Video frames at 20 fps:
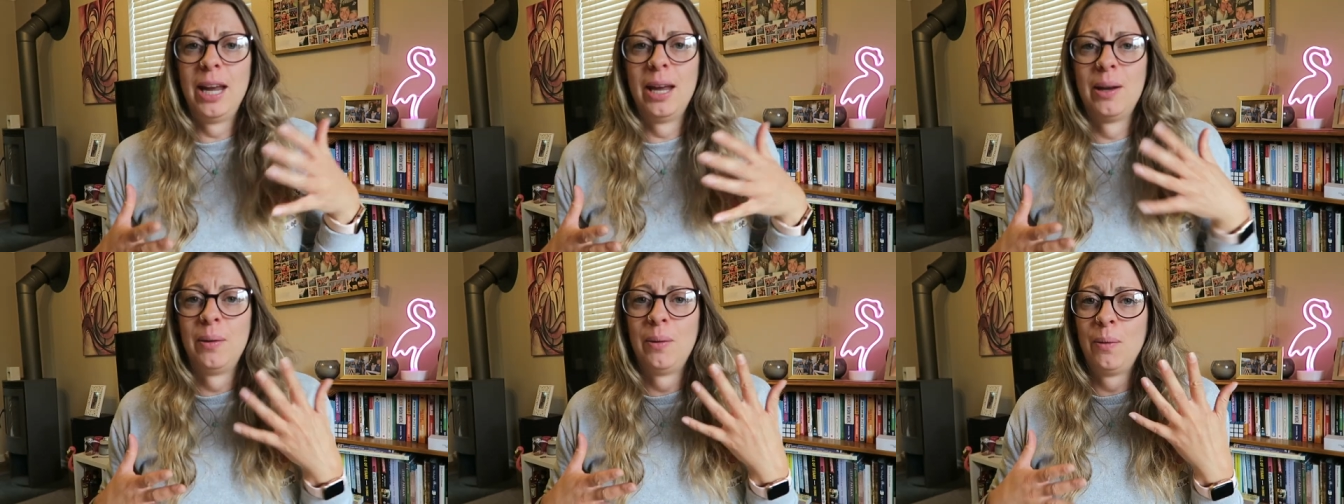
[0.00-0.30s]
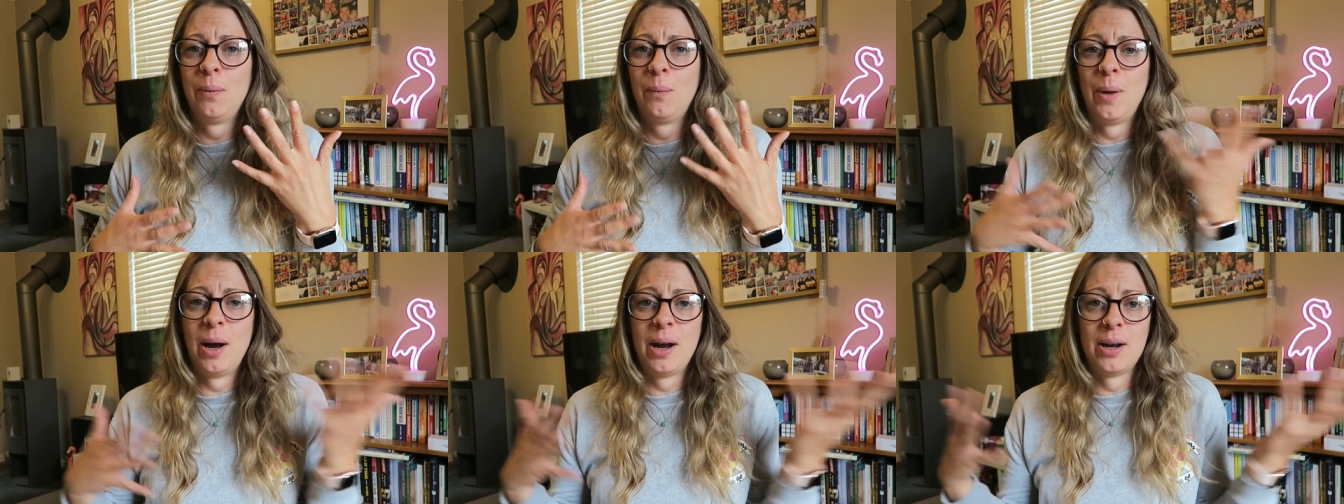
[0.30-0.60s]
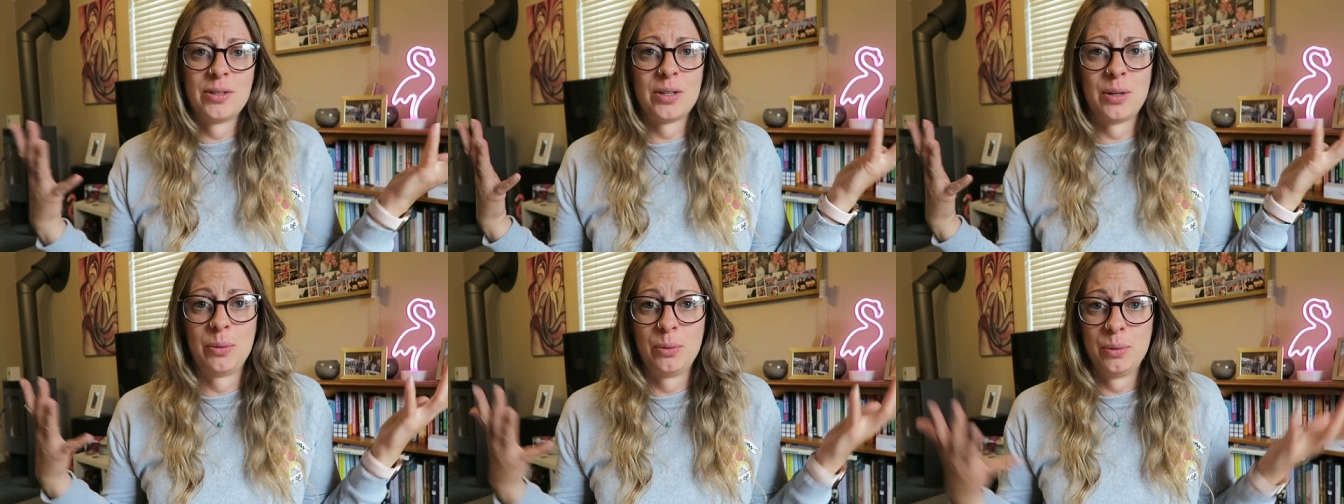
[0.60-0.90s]
and
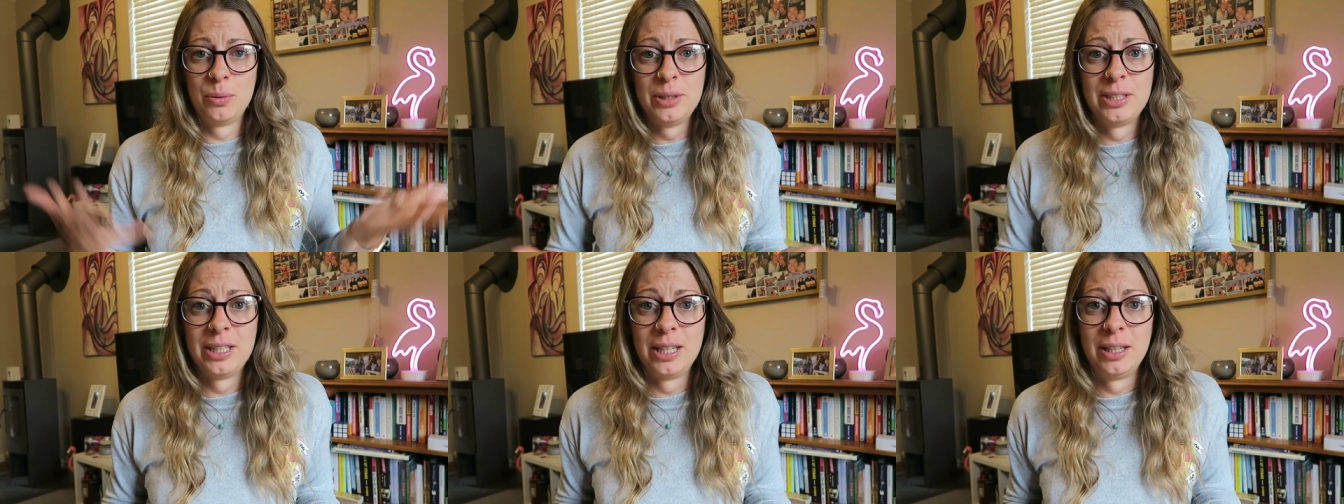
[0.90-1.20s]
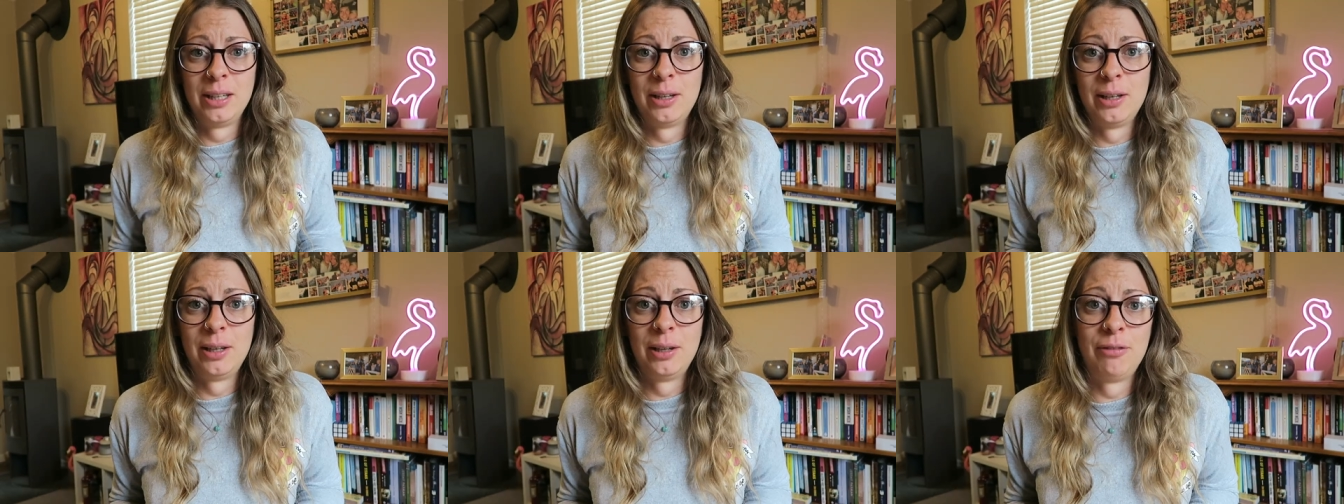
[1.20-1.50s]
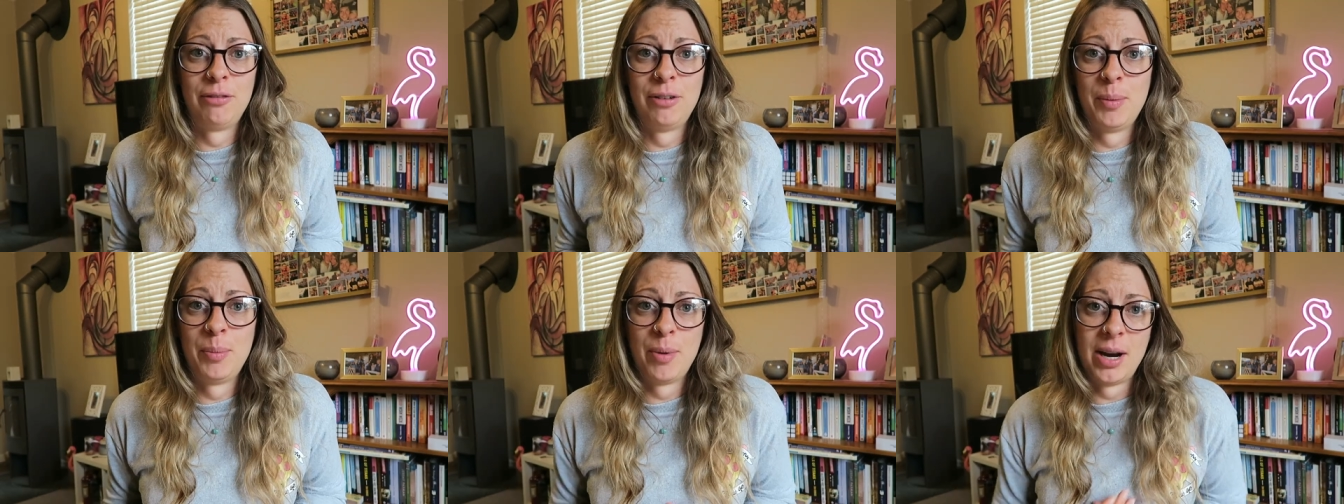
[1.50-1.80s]
whereas I would always eat gluten
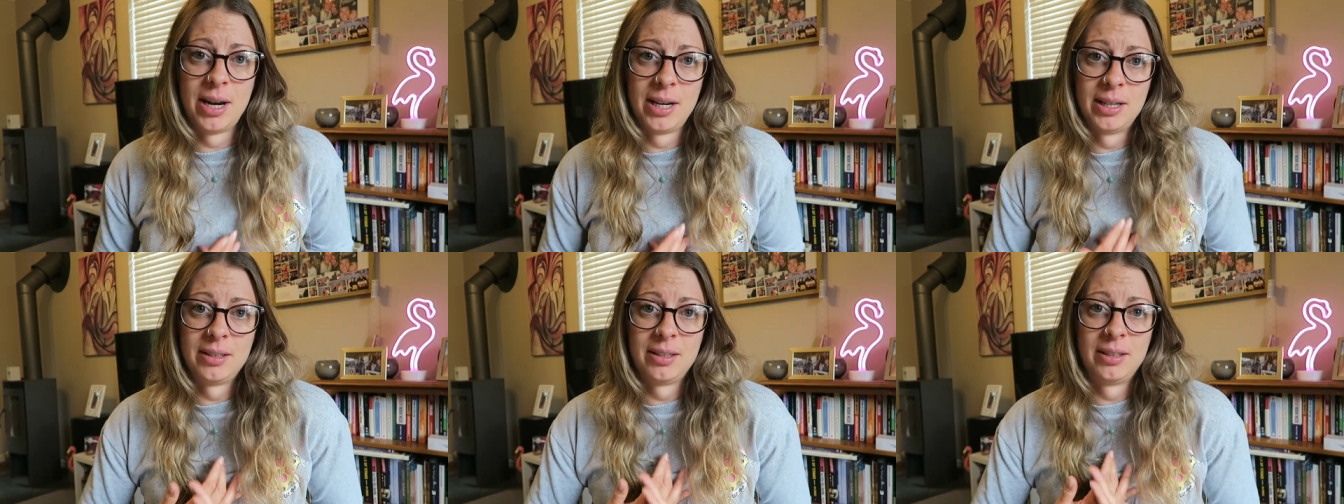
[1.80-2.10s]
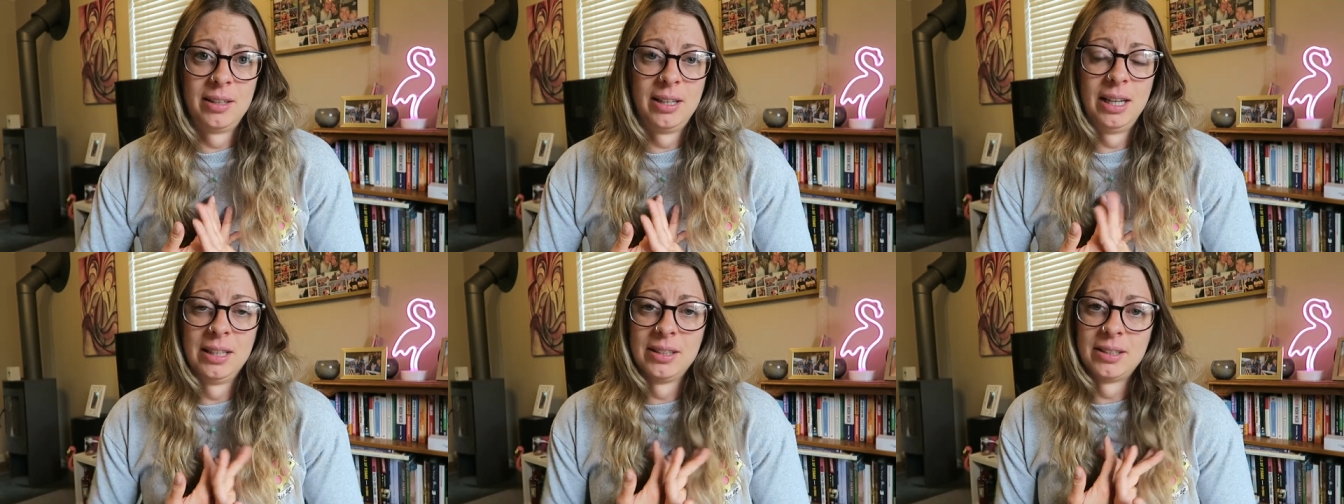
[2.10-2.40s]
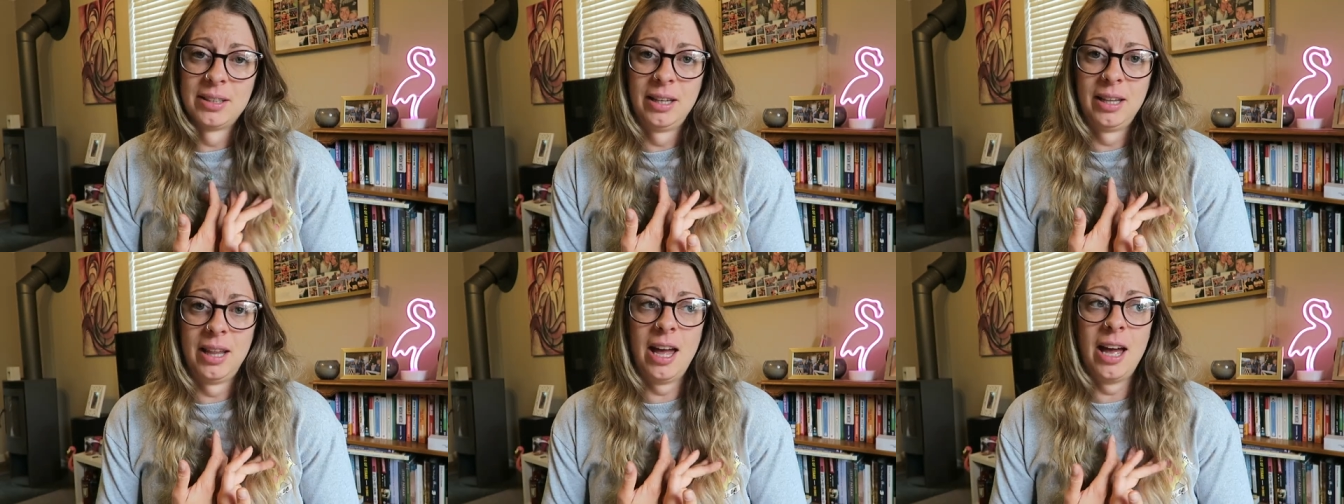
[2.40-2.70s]
free bread and things
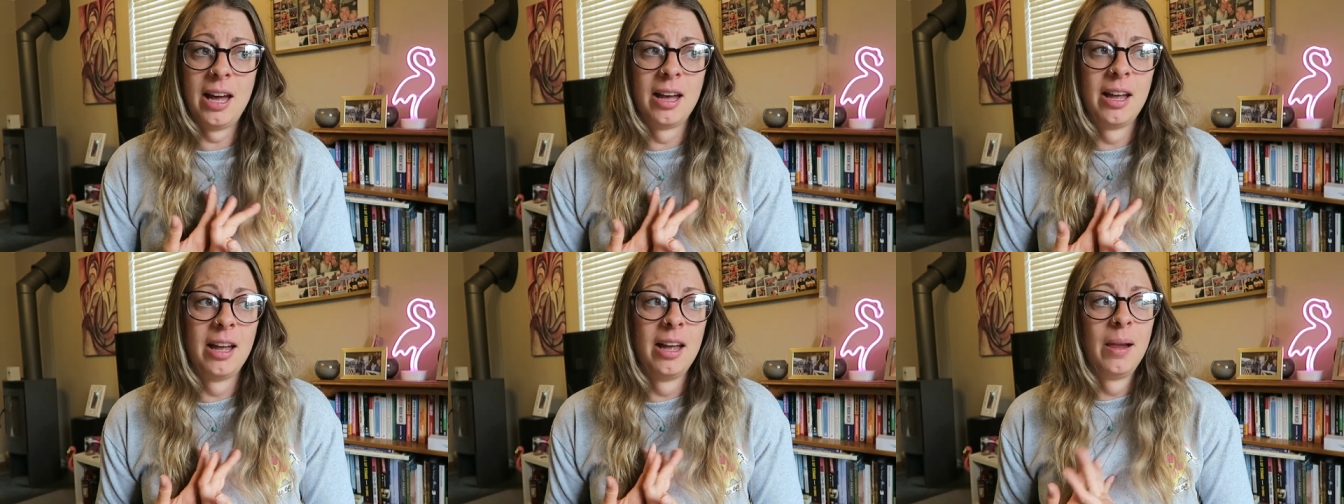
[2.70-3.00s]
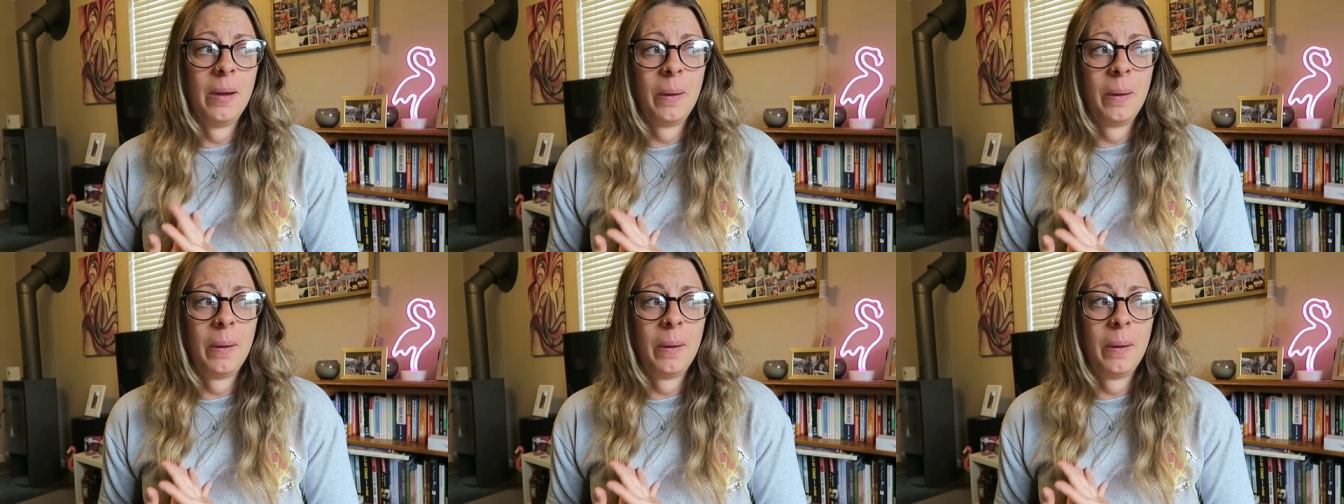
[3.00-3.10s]
like that,